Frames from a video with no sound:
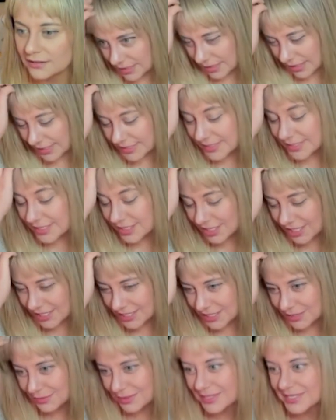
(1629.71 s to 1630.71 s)
I
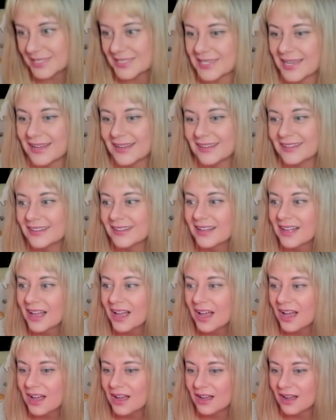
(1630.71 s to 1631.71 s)
suggest we sell
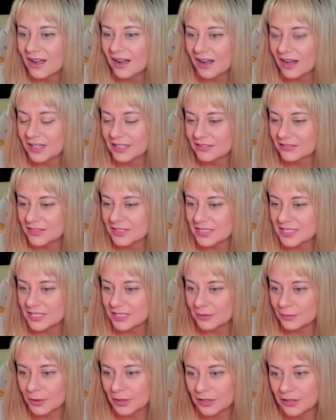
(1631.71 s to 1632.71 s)
all of these tea
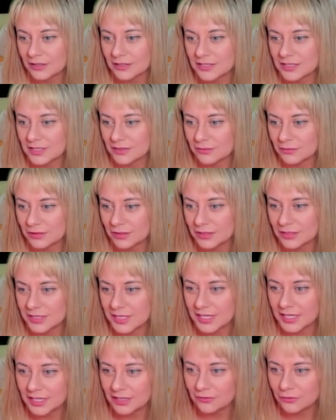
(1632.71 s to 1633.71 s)
balls. We're
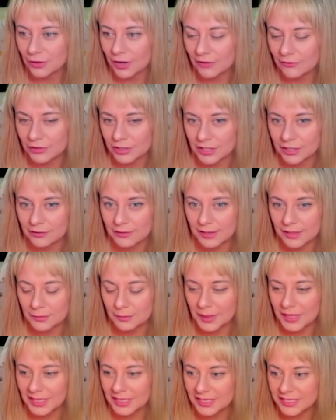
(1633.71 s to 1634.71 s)
taking forever to get around to
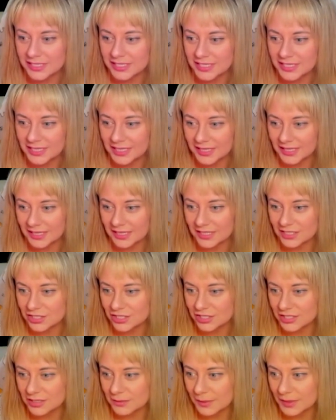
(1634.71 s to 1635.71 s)
making tea. I think that's
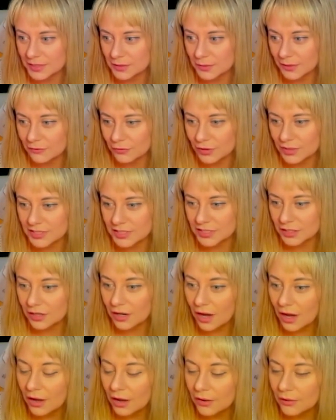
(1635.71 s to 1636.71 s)
just the best way for us to
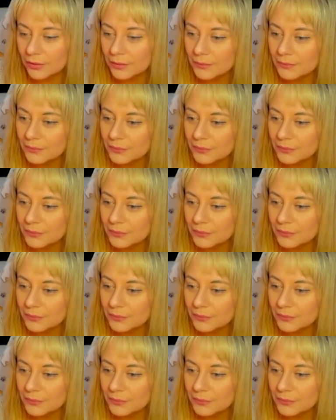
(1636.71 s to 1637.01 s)
go.